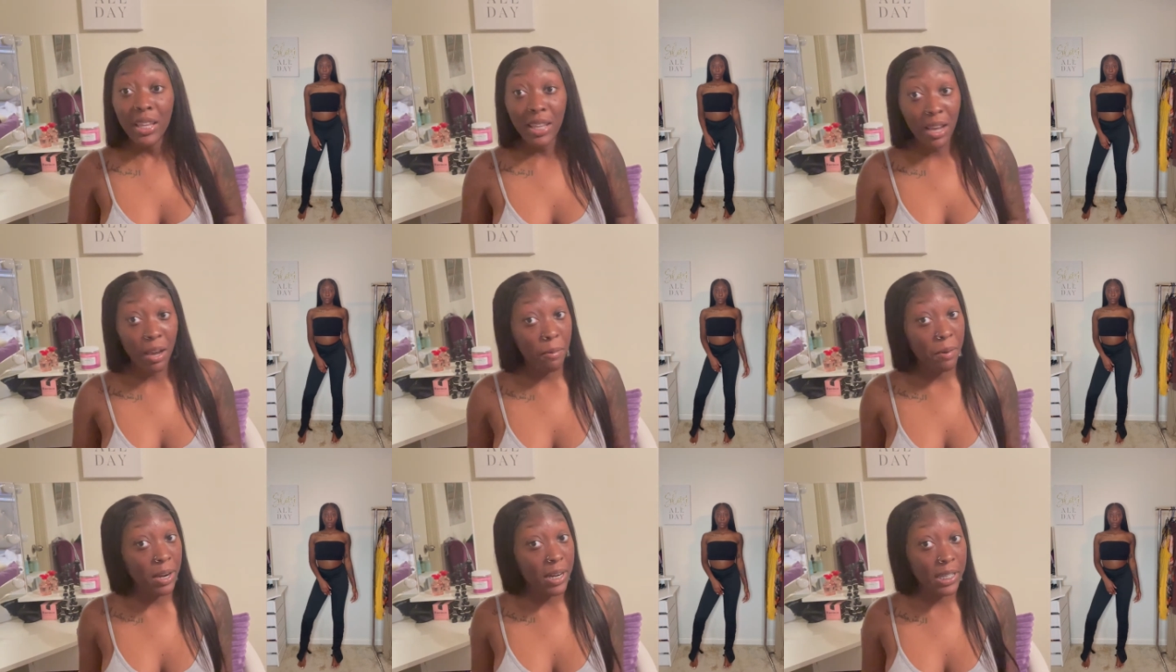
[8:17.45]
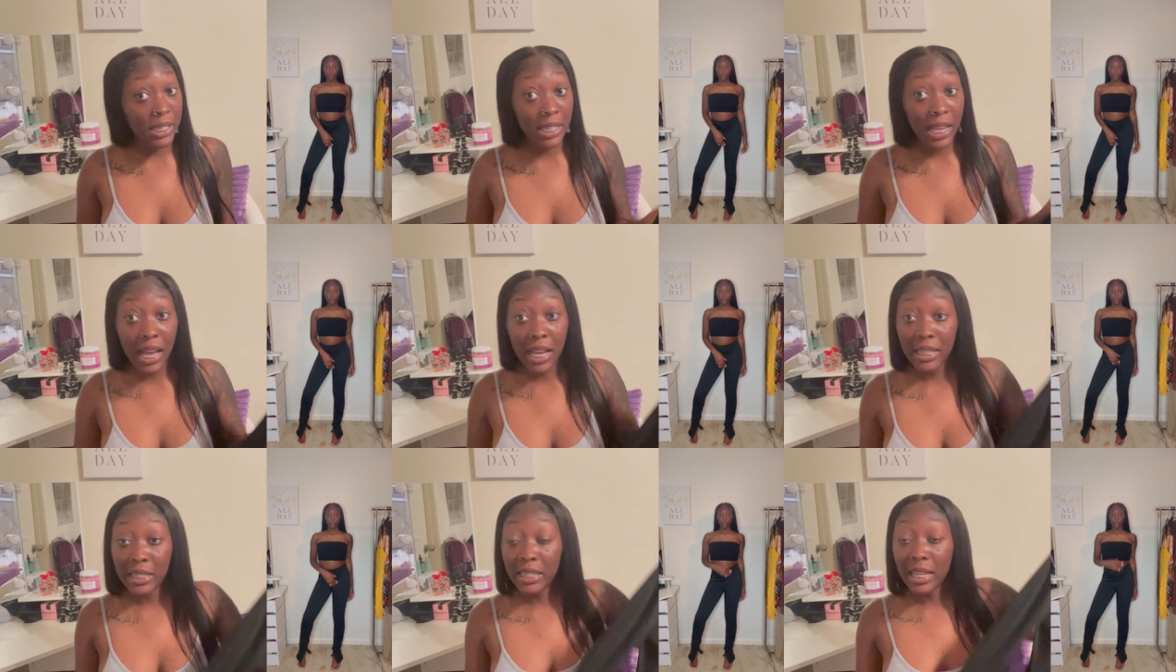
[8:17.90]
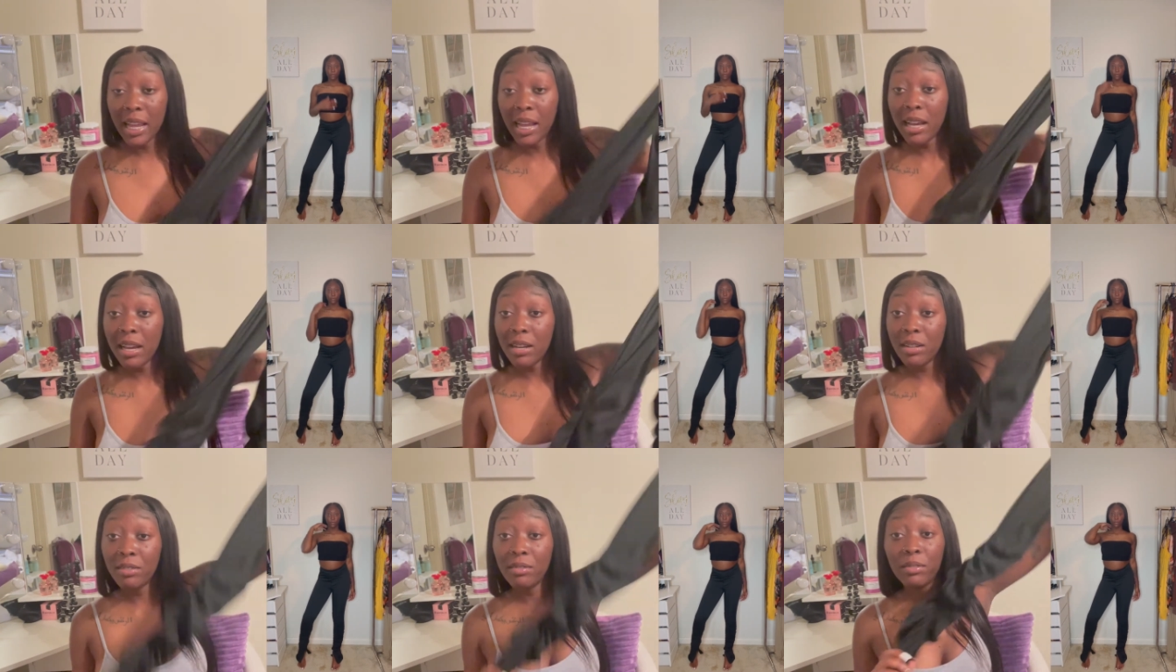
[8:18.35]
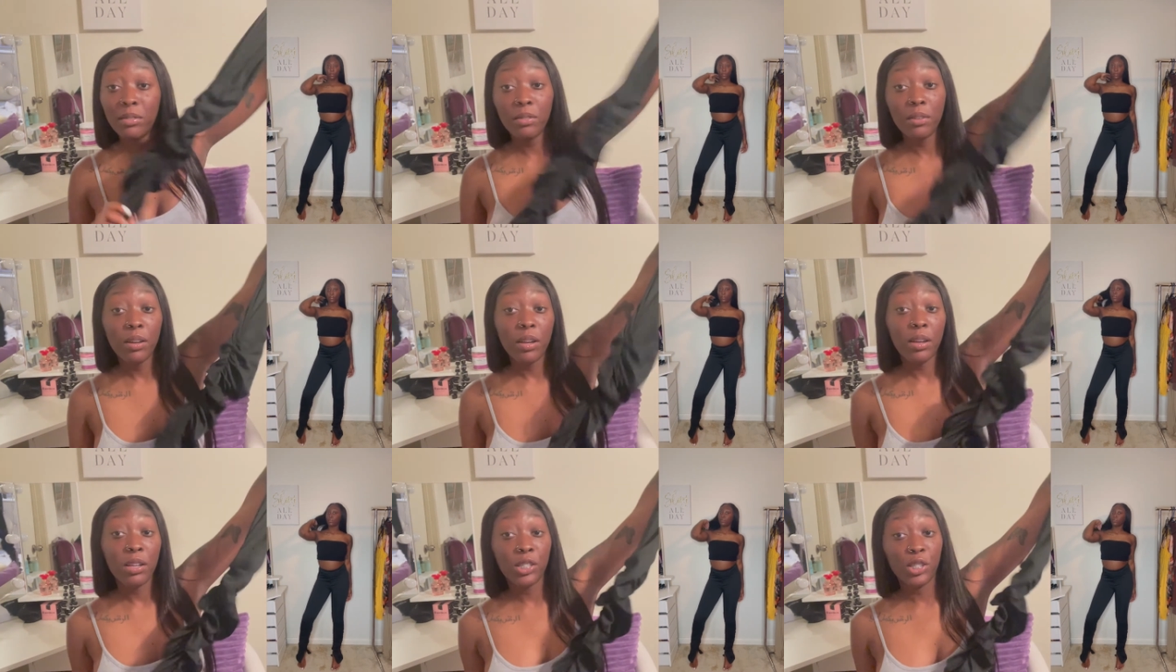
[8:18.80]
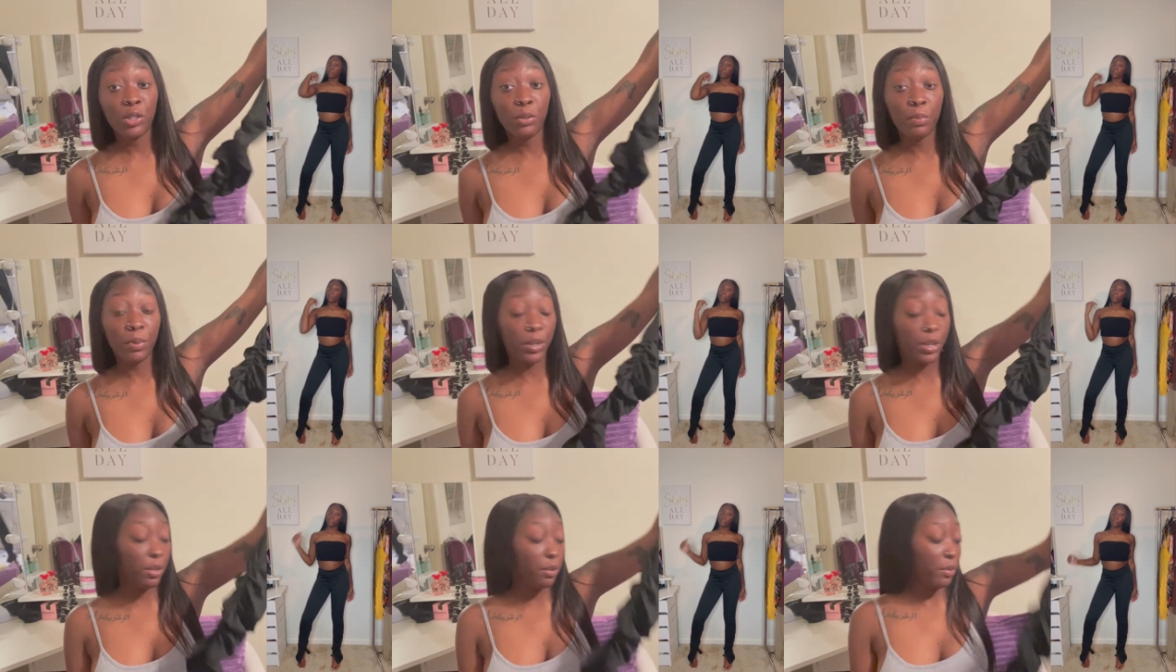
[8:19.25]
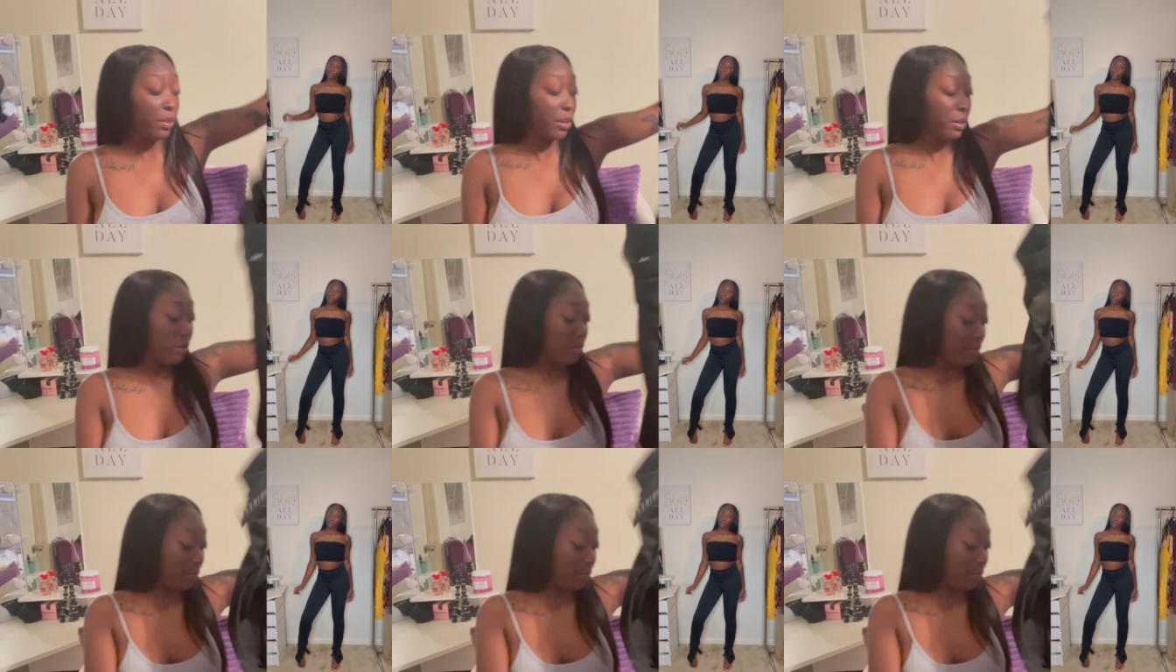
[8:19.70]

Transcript: Y'all ready to size down? Super cute though.